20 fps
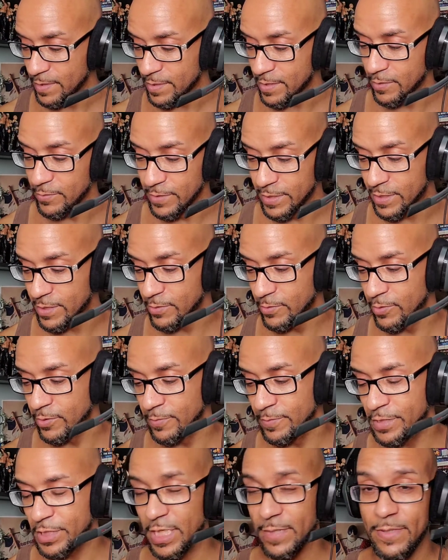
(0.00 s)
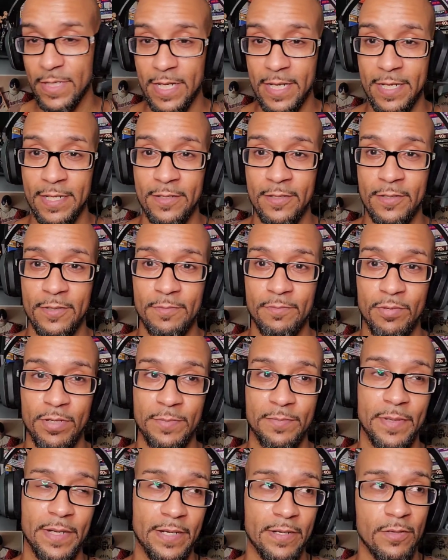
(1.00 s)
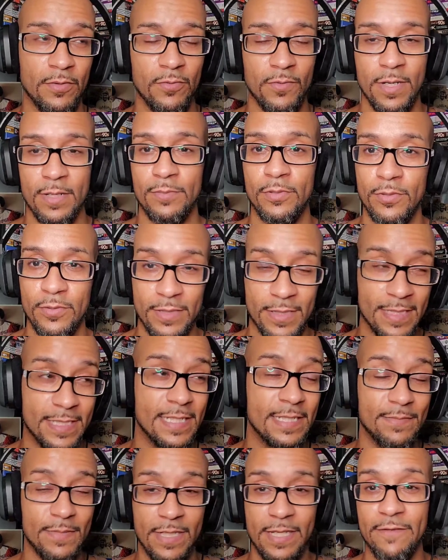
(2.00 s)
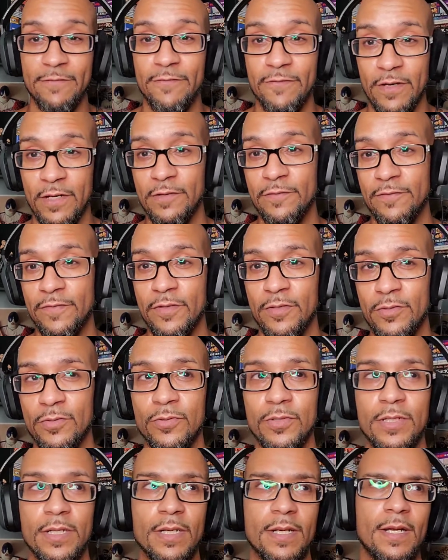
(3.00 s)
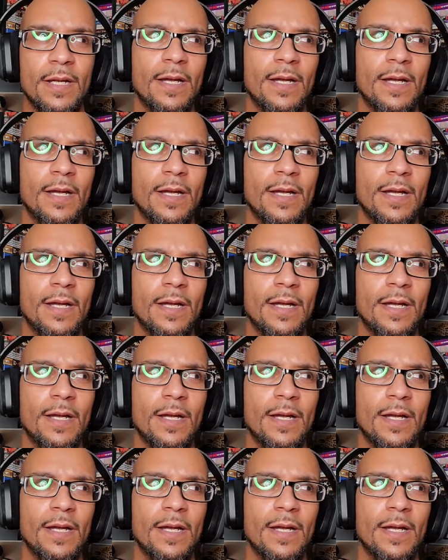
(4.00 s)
Toni Storm, Jamie Hayter, Britt Baker, Rebel. This has been a fun feud.